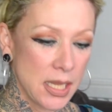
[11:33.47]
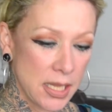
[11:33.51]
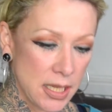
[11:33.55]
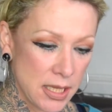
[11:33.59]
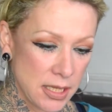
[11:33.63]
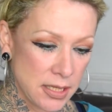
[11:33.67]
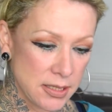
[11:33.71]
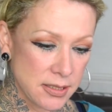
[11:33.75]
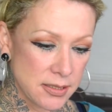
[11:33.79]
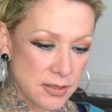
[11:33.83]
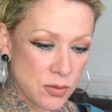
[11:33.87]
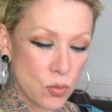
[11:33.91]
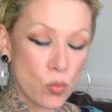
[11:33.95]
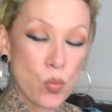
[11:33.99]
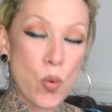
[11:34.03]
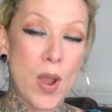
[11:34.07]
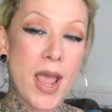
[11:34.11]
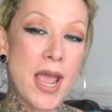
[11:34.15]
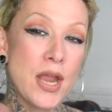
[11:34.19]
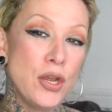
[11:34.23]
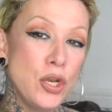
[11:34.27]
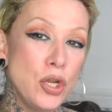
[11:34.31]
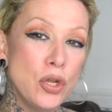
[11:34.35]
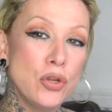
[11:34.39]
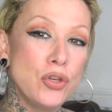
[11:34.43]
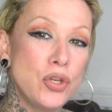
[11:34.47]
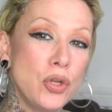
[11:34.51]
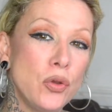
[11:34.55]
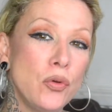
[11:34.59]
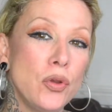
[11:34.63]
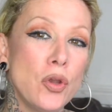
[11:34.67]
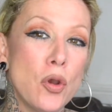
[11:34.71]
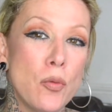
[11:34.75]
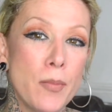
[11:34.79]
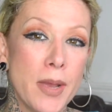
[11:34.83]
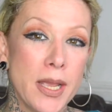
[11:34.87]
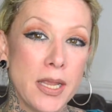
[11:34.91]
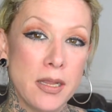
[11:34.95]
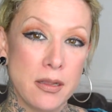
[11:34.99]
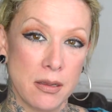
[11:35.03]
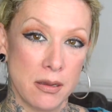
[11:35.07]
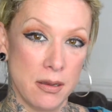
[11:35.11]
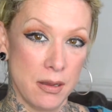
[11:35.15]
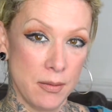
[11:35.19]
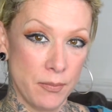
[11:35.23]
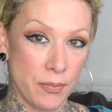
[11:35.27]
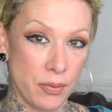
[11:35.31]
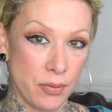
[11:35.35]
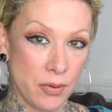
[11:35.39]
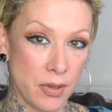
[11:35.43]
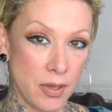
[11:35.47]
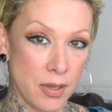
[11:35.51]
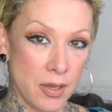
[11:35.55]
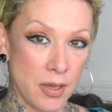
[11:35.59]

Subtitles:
is where do you do your makeup?